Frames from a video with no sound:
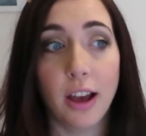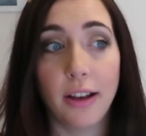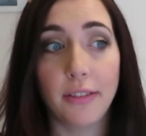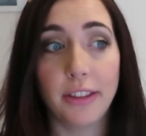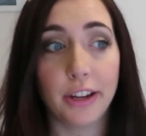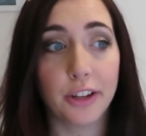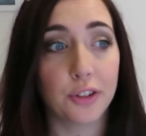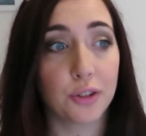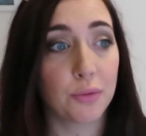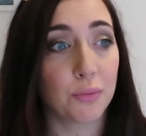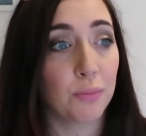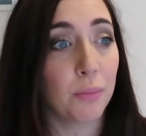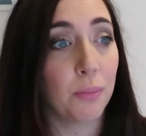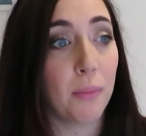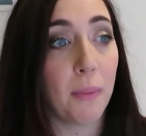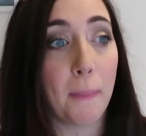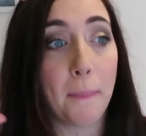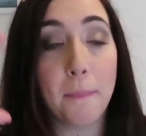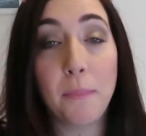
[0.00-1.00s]
There's
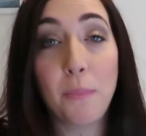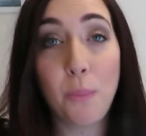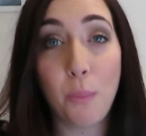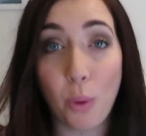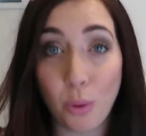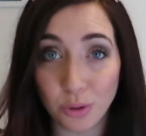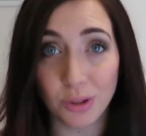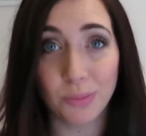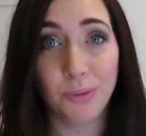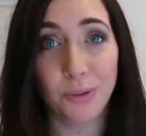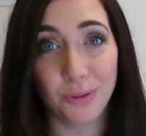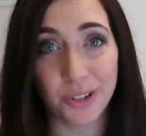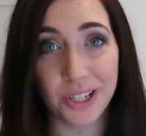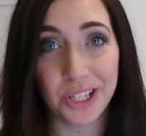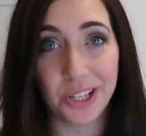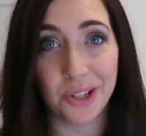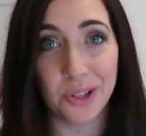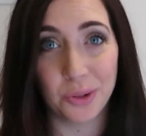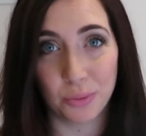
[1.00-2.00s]
multiple
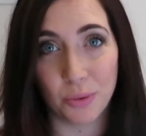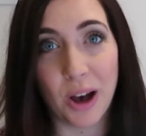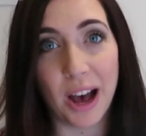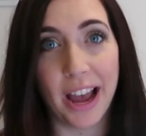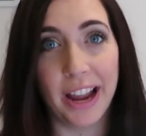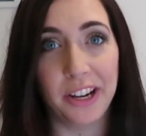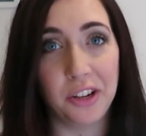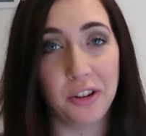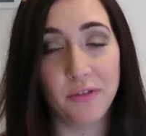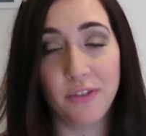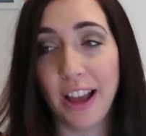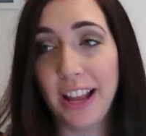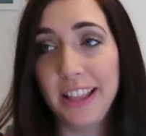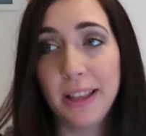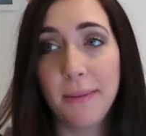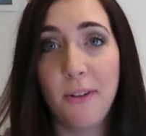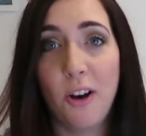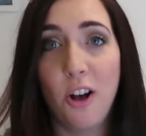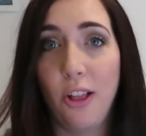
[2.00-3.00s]
reasons why, and you
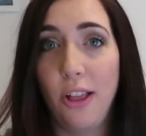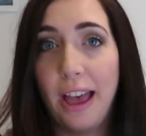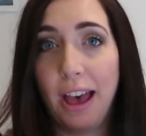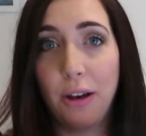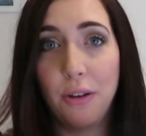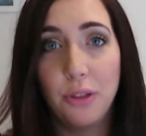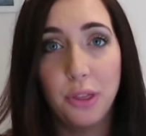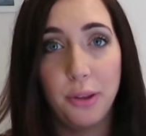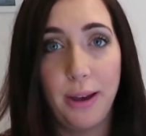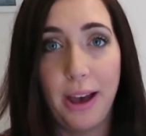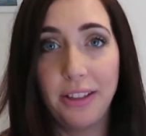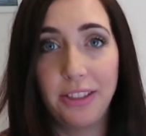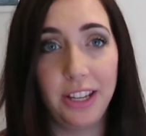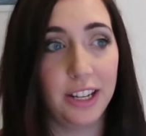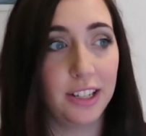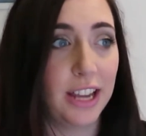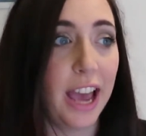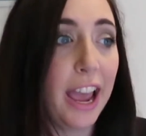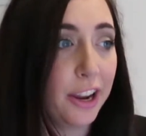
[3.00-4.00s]
find them all out throughout
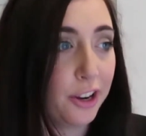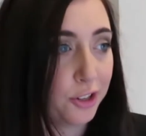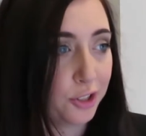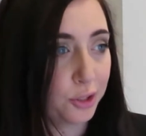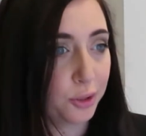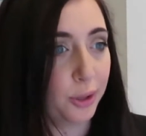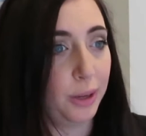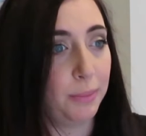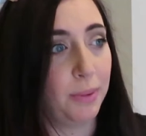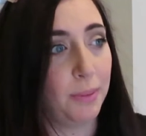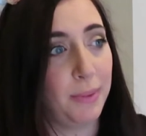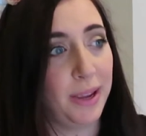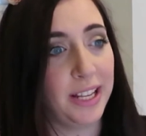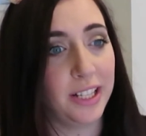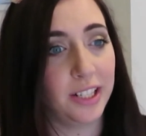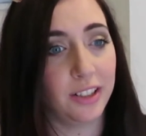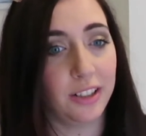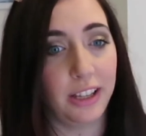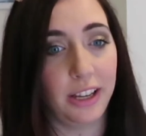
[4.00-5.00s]
the entire story. But
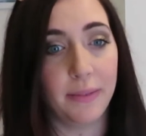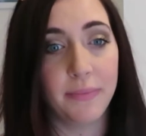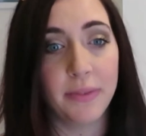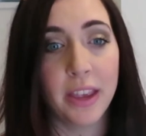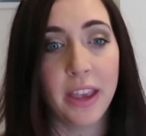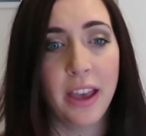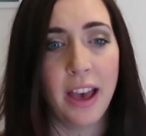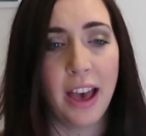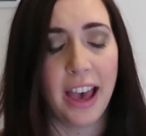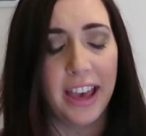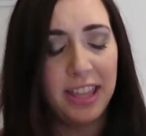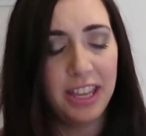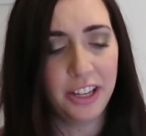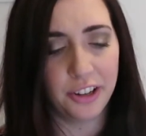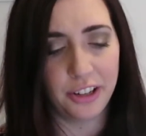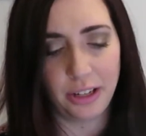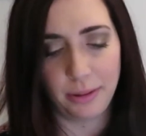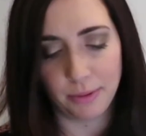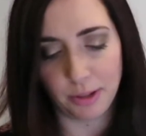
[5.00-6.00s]
basically, I
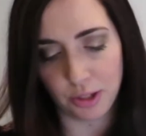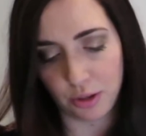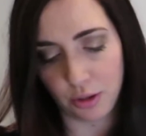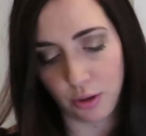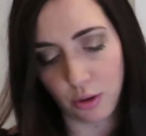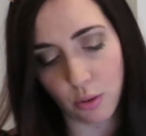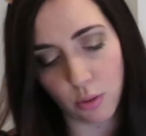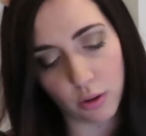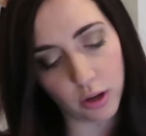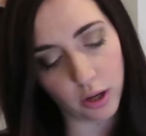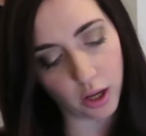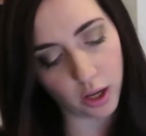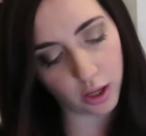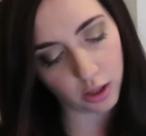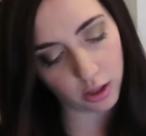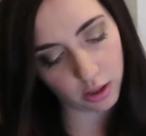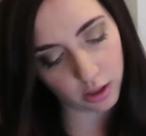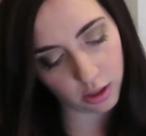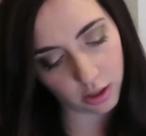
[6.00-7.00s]
think her name is
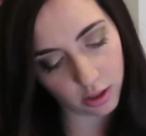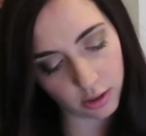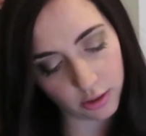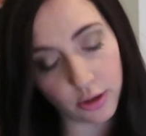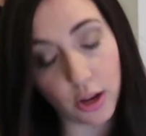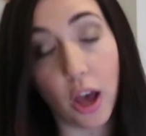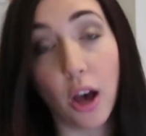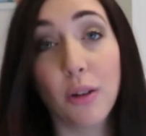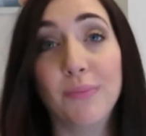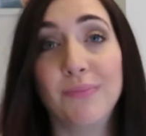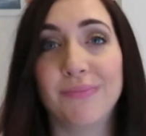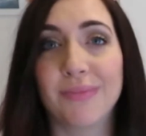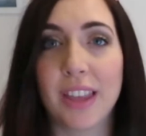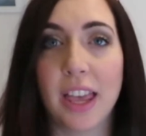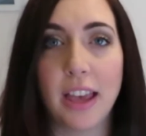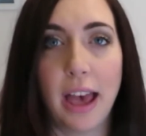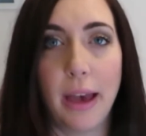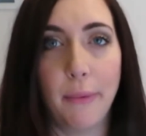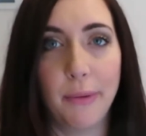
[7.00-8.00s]
Nora. No,
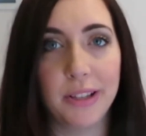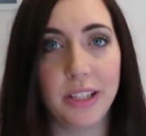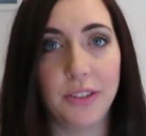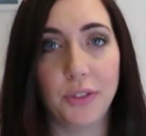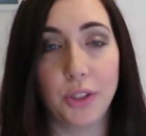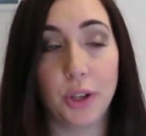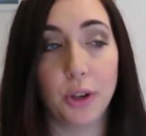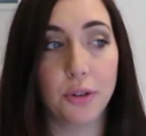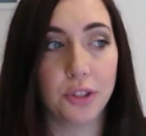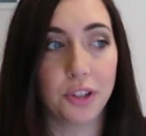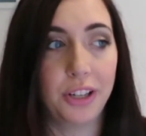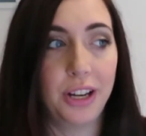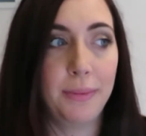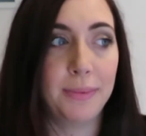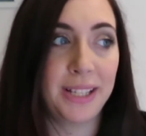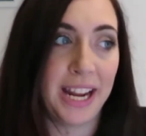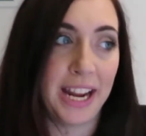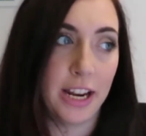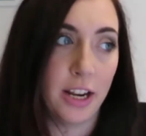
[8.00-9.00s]
I wasn't even close. Her
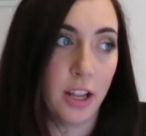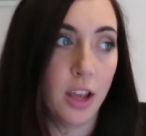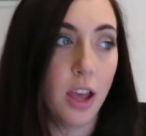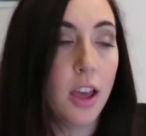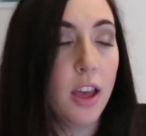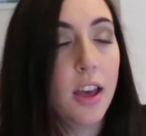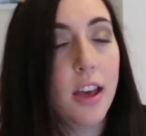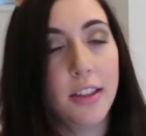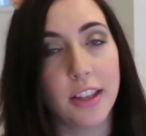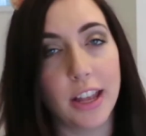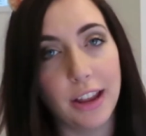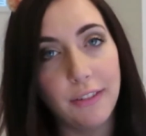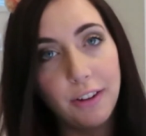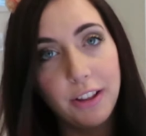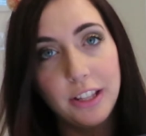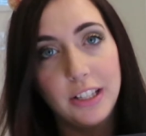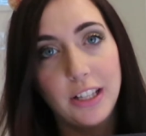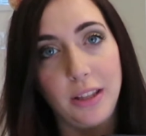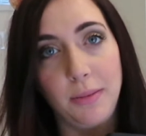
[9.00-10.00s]
name is Anna. I
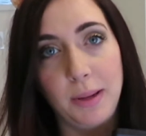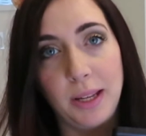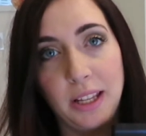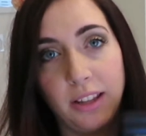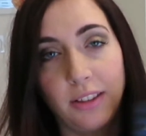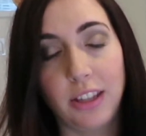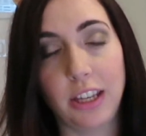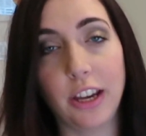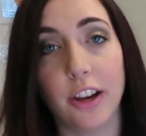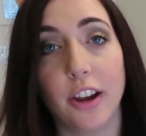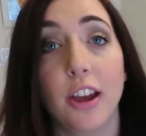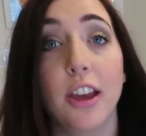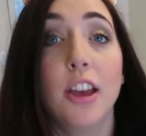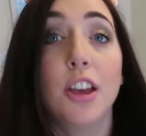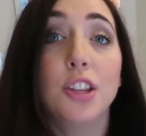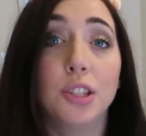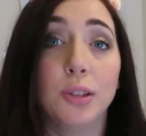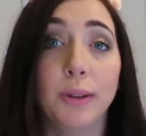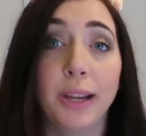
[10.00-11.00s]
read this at the beginning of the year.
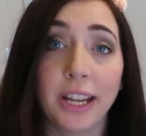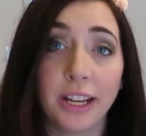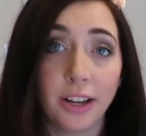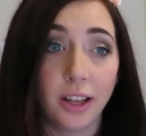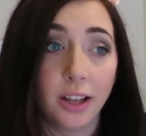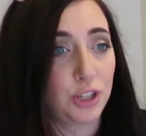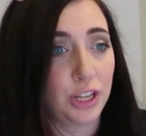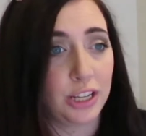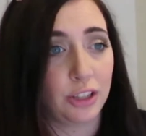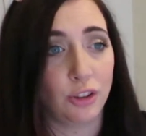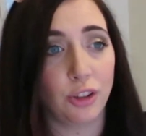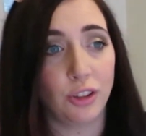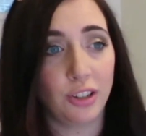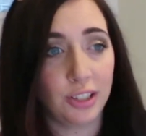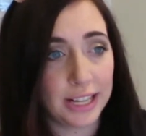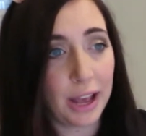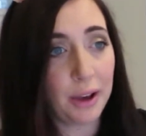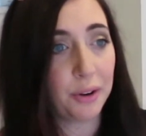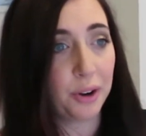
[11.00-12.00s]
So Anna, she
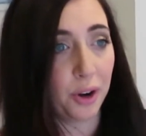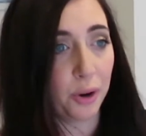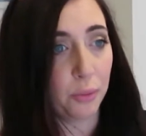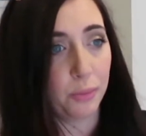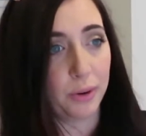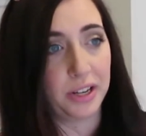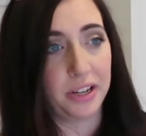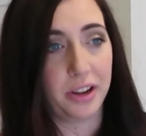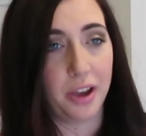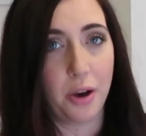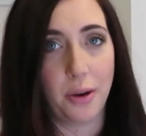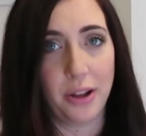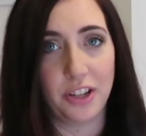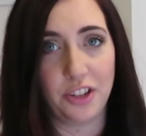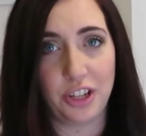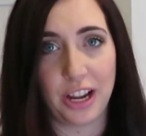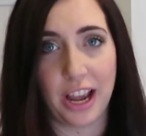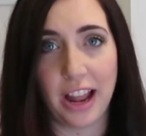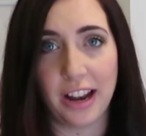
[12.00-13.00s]
looks out her window
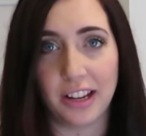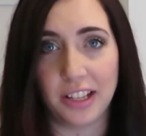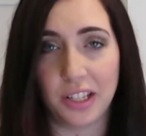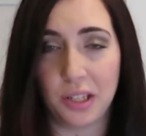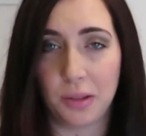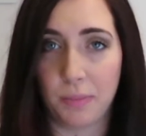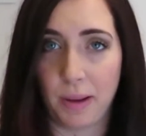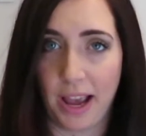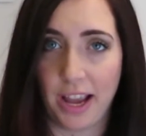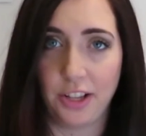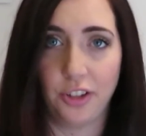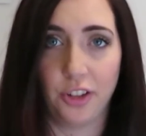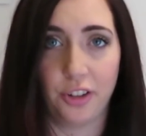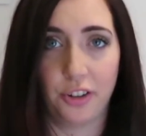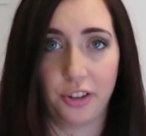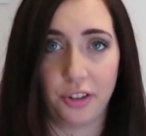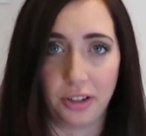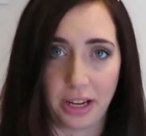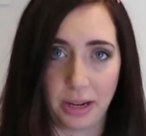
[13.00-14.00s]
and she kind of spies on
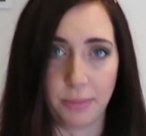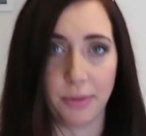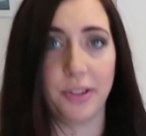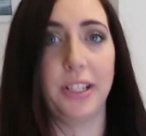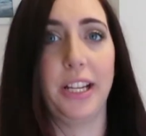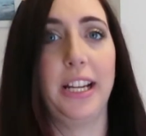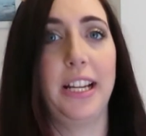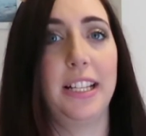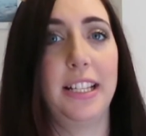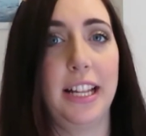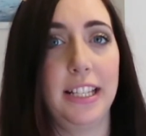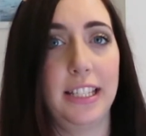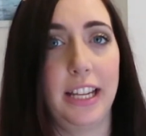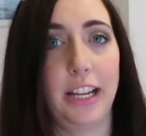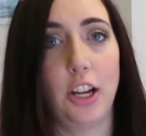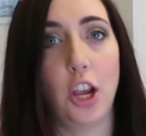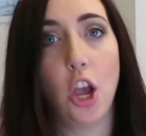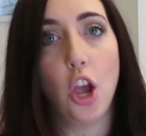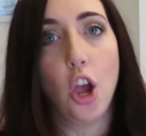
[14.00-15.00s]
her neighbors. I guess that's
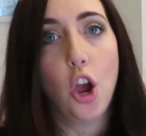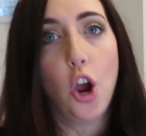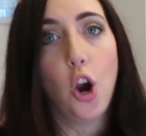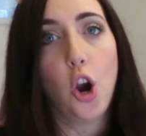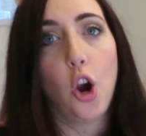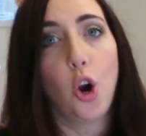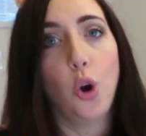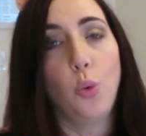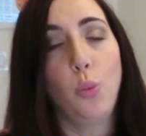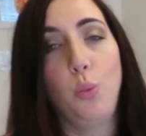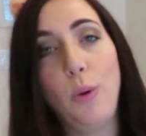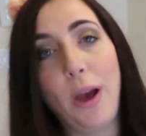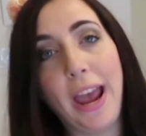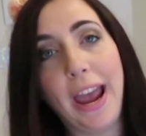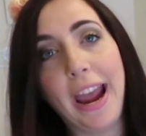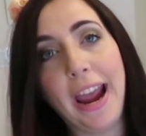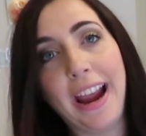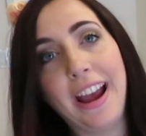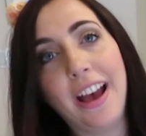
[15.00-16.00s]
like her
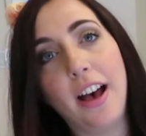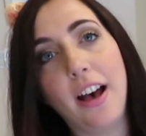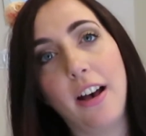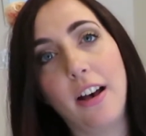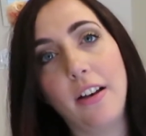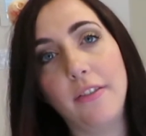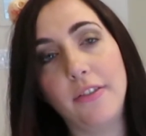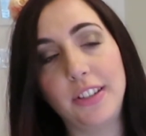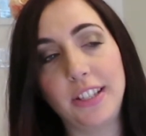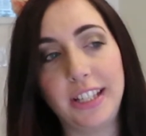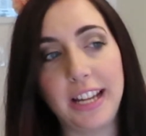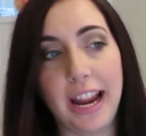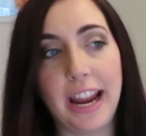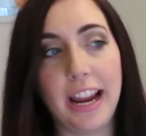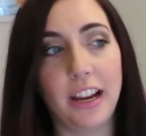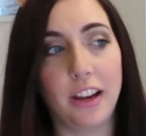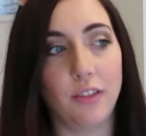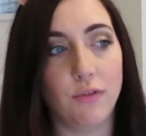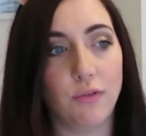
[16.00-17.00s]
way of
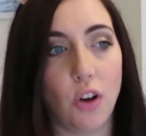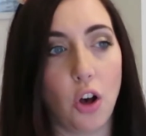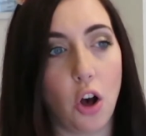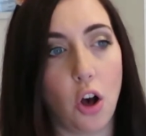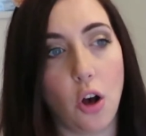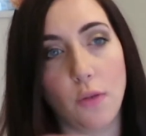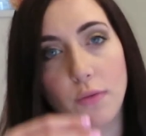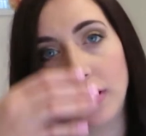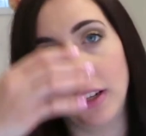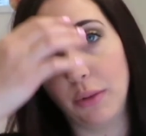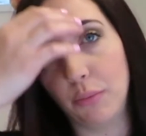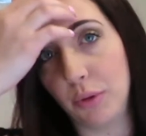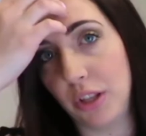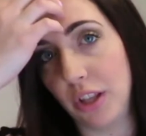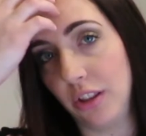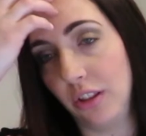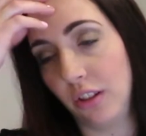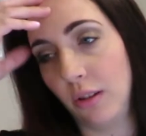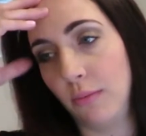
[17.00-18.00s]
staying involved
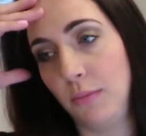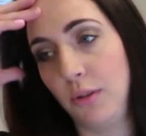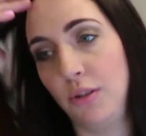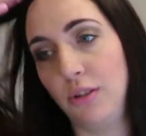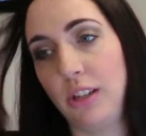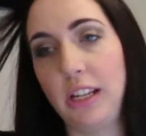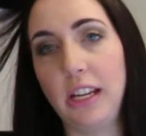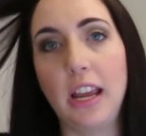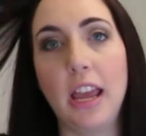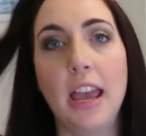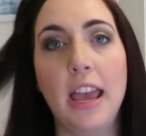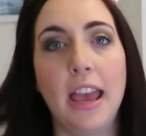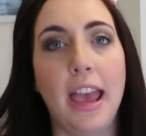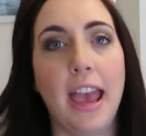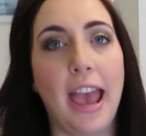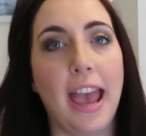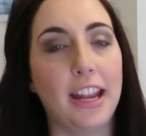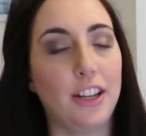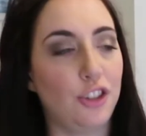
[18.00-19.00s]
within the community.
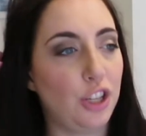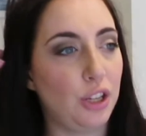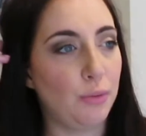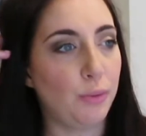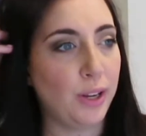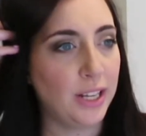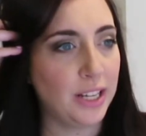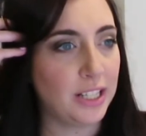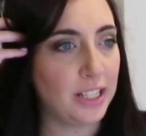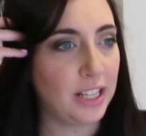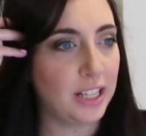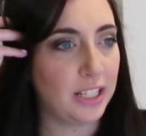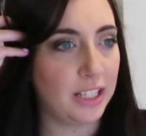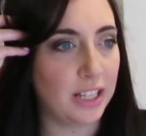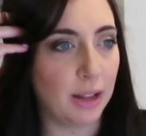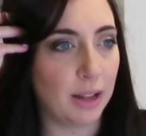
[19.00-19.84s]
And she witnesses